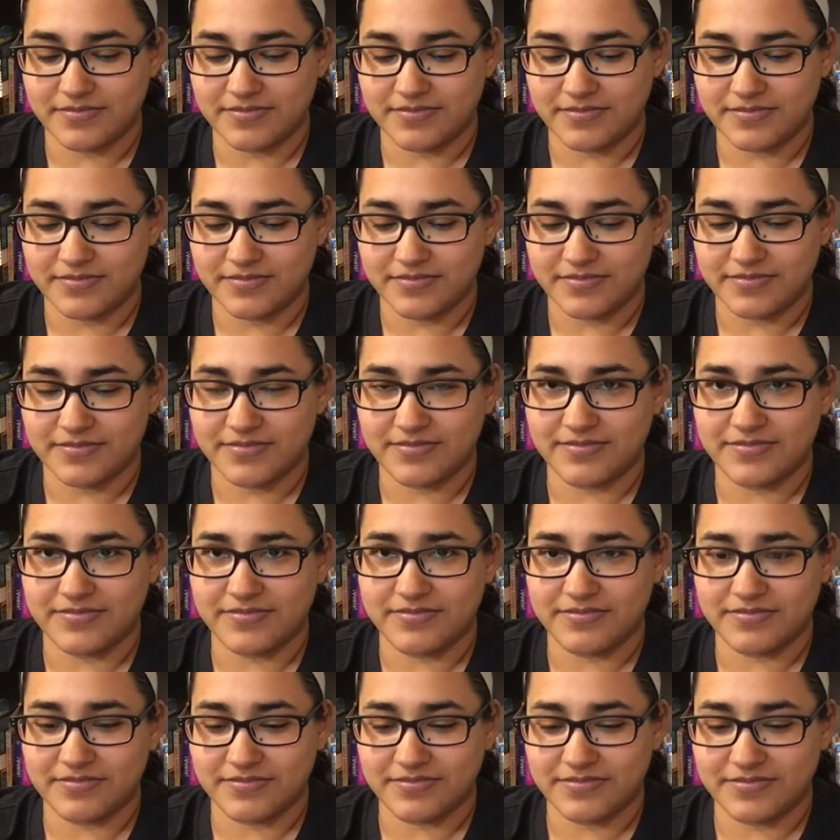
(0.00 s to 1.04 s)

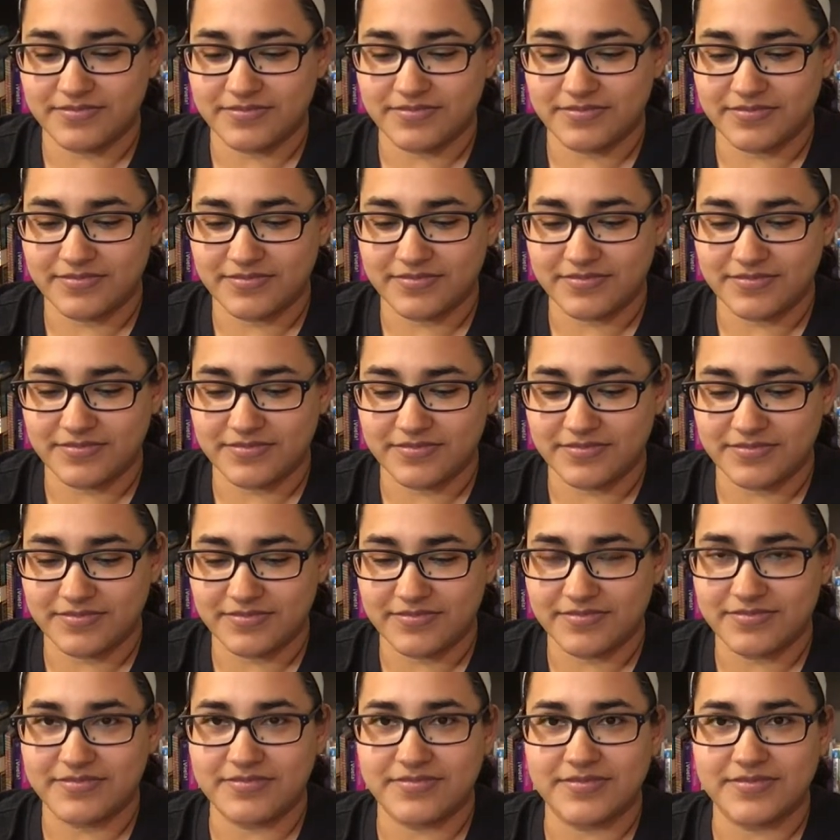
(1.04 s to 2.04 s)
(silent)